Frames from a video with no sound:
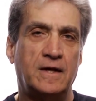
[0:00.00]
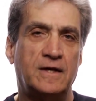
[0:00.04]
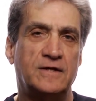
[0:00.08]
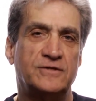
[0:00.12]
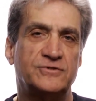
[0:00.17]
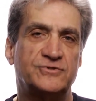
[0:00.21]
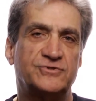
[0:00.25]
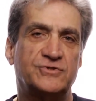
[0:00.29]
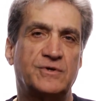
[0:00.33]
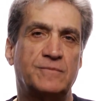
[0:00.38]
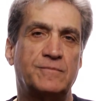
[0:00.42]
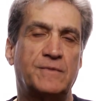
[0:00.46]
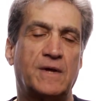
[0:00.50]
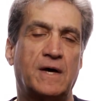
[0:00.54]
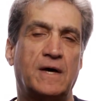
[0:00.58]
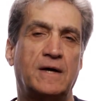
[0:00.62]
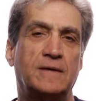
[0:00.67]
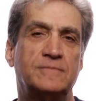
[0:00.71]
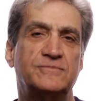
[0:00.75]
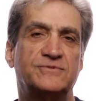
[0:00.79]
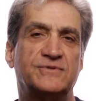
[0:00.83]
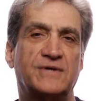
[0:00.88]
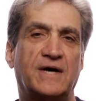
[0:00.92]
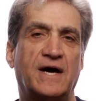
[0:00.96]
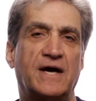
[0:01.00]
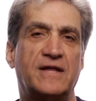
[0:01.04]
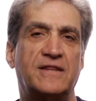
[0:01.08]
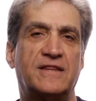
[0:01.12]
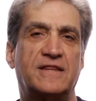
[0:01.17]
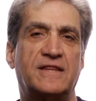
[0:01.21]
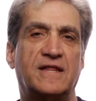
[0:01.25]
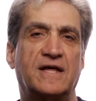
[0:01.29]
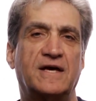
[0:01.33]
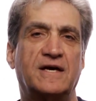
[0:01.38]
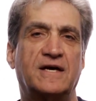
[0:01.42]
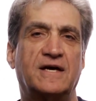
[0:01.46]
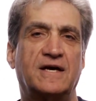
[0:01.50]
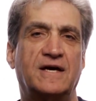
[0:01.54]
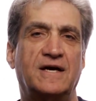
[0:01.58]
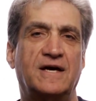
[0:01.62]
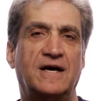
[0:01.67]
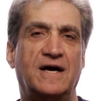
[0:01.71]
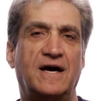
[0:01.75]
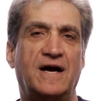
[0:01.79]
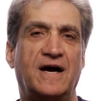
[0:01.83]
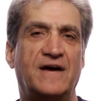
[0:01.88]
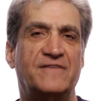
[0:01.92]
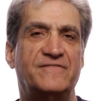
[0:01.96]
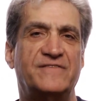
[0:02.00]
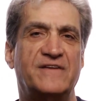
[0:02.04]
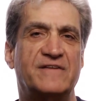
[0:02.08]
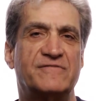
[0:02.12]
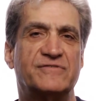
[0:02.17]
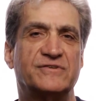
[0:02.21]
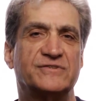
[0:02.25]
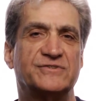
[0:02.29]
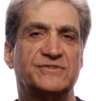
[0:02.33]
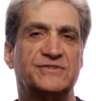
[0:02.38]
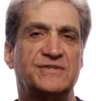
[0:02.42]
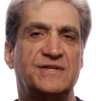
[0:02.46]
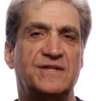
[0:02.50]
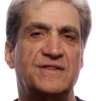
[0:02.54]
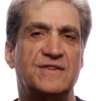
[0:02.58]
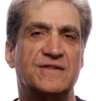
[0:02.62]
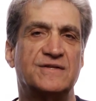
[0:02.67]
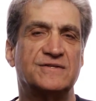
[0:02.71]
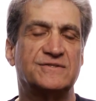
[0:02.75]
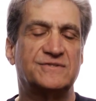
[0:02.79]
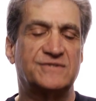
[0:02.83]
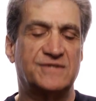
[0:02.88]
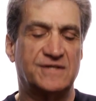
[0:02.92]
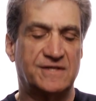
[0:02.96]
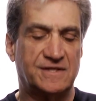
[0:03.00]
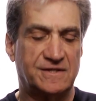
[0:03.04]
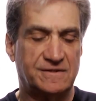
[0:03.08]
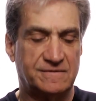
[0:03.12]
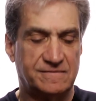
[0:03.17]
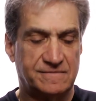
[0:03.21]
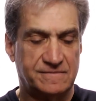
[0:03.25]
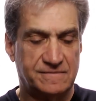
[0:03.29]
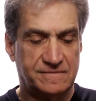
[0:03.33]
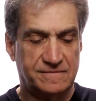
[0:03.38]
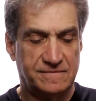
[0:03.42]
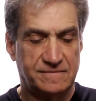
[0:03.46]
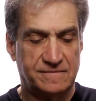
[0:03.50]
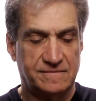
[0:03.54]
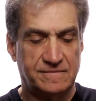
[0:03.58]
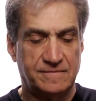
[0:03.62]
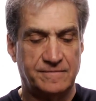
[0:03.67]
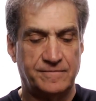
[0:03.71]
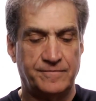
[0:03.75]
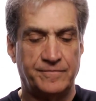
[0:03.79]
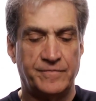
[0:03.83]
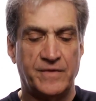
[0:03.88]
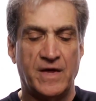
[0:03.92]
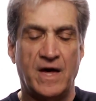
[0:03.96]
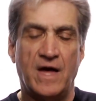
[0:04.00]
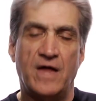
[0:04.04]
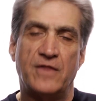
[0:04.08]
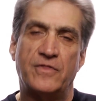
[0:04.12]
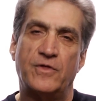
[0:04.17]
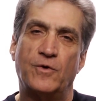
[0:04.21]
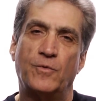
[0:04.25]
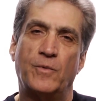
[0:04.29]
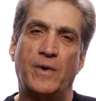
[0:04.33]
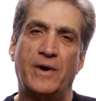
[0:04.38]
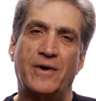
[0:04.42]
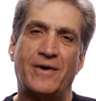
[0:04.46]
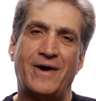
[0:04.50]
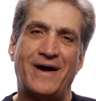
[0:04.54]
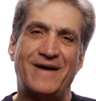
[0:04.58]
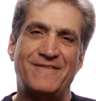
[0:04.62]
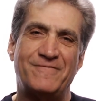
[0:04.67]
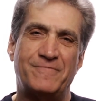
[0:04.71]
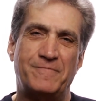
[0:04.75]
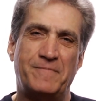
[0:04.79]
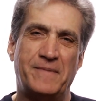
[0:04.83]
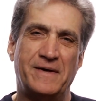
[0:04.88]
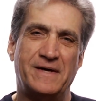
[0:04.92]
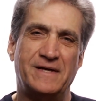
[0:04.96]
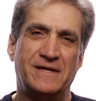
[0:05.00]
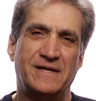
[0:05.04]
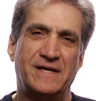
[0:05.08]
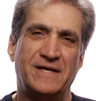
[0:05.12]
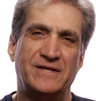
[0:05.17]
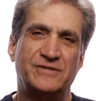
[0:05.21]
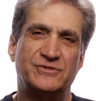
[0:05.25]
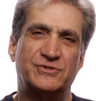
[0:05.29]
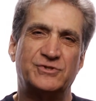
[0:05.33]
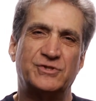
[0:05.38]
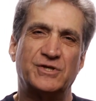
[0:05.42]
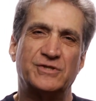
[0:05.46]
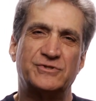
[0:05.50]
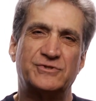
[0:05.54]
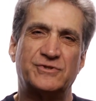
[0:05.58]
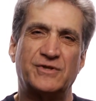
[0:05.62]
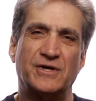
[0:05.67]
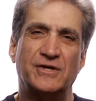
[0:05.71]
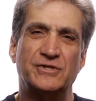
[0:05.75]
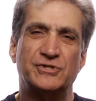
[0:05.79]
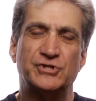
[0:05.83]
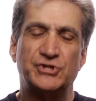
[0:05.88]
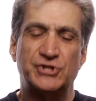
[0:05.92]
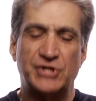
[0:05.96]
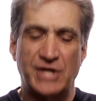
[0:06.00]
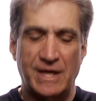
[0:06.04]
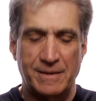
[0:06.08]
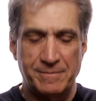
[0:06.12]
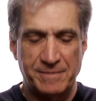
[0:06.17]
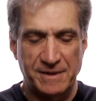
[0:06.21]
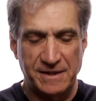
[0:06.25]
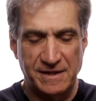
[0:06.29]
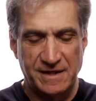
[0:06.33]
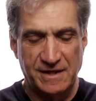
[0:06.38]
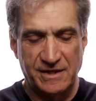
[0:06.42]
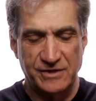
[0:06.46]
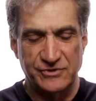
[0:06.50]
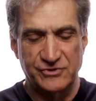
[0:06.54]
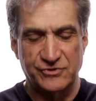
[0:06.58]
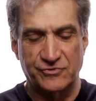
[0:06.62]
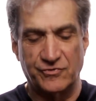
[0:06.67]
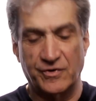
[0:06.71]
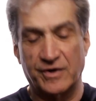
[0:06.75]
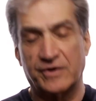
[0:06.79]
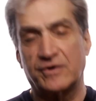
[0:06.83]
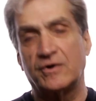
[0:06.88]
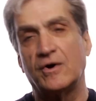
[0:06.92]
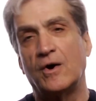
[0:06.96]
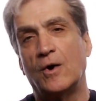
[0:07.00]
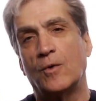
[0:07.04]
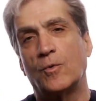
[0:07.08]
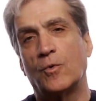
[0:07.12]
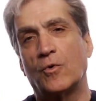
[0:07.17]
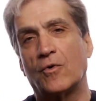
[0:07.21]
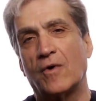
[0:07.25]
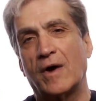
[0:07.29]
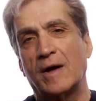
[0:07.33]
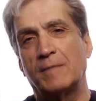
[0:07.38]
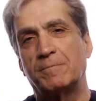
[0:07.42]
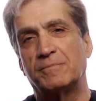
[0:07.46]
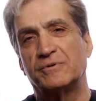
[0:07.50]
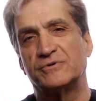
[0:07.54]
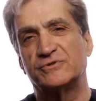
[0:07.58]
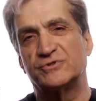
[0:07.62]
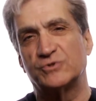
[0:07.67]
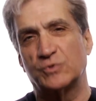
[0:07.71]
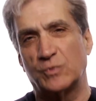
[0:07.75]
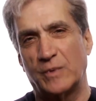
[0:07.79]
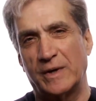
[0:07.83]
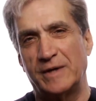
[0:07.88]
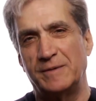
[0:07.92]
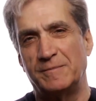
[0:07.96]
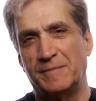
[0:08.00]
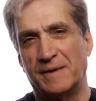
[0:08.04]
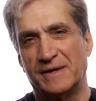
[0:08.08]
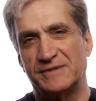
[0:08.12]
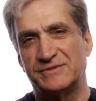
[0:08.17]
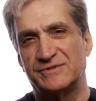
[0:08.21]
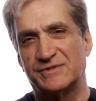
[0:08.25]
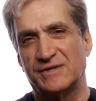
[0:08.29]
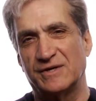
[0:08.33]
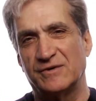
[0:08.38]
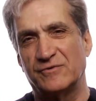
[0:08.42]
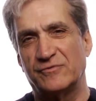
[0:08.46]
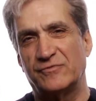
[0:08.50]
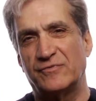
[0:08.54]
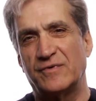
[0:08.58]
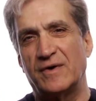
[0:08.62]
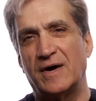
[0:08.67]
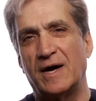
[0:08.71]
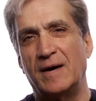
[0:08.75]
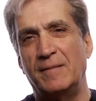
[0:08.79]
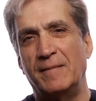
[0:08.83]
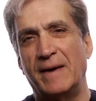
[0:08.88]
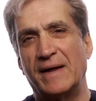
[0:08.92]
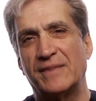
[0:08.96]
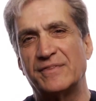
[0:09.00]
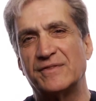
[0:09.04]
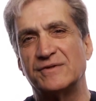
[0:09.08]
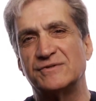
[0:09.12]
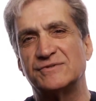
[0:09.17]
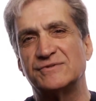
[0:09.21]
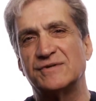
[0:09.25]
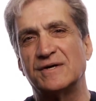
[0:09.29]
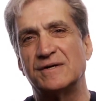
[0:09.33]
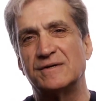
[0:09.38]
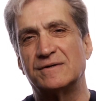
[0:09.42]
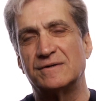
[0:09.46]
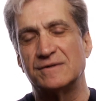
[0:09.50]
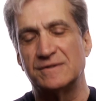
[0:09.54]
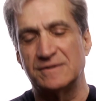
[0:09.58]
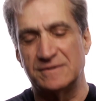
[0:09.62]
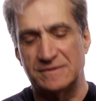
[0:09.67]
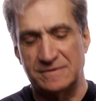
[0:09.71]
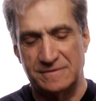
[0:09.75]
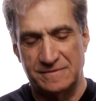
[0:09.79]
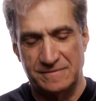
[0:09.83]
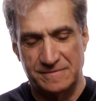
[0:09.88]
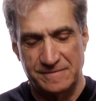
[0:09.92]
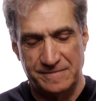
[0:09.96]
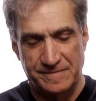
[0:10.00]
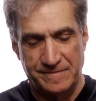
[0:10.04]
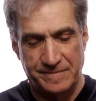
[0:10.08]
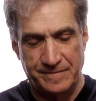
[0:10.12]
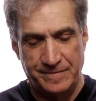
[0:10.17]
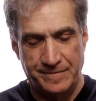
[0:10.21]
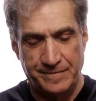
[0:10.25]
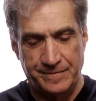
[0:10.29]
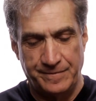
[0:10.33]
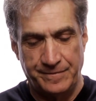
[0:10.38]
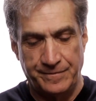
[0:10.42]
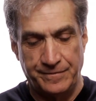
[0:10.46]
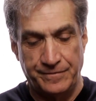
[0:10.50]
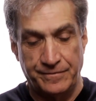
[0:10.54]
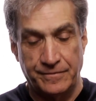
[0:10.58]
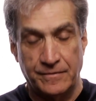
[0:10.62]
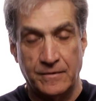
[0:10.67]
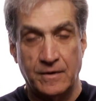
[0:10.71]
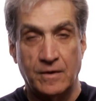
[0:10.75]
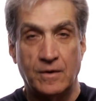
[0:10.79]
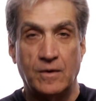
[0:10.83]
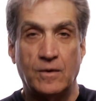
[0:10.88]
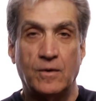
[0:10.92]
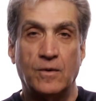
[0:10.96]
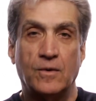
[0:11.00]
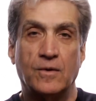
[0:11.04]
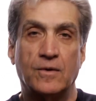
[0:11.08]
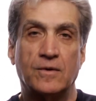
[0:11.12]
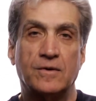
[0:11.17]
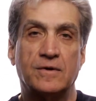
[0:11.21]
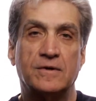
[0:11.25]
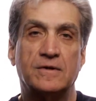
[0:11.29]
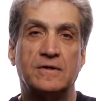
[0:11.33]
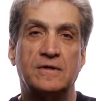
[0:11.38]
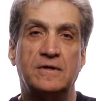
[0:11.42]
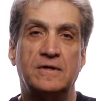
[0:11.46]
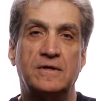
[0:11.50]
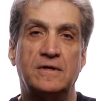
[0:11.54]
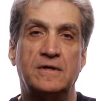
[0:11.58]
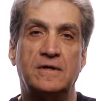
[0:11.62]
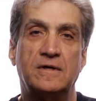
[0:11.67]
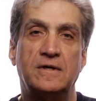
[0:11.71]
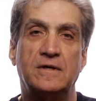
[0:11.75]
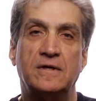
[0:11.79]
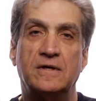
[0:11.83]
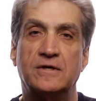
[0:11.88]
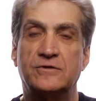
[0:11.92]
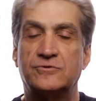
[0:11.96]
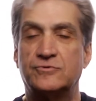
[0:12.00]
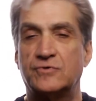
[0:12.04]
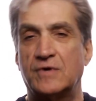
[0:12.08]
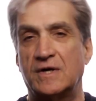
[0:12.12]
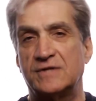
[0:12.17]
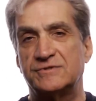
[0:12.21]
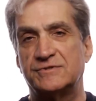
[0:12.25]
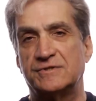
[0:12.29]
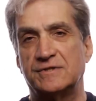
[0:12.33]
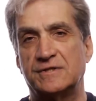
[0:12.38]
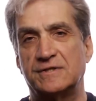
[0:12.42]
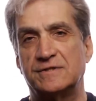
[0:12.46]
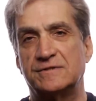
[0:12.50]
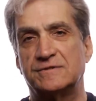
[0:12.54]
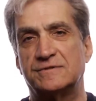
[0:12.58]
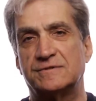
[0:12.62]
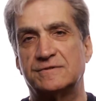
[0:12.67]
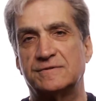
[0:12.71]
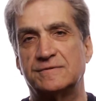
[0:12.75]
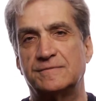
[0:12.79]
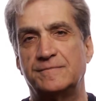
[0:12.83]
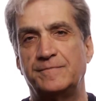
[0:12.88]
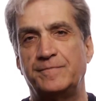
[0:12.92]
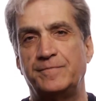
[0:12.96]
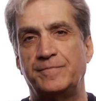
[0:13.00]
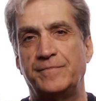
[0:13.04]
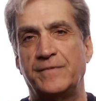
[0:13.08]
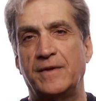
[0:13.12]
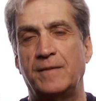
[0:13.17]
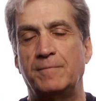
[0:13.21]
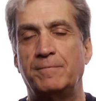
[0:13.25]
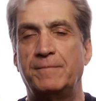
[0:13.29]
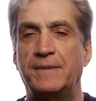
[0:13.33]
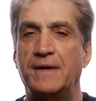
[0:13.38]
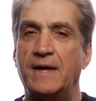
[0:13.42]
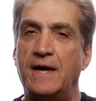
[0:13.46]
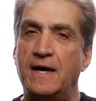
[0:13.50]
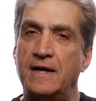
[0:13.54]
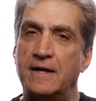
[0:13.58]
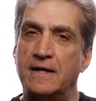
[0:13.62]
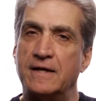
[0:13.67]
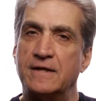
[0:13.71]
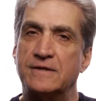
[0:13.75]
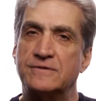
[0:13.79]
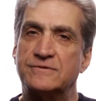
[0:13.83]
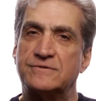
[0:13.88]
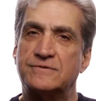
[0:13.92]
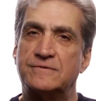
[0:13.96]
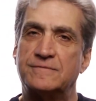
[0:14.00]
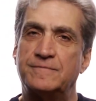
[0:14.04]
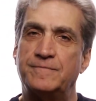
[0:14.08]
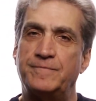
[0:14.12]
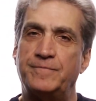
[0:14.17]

Sometimes I think I've never seen this city, that where I've been is just a shabby district where I persuade myself I'm at the center. Or atrocities, beheadings,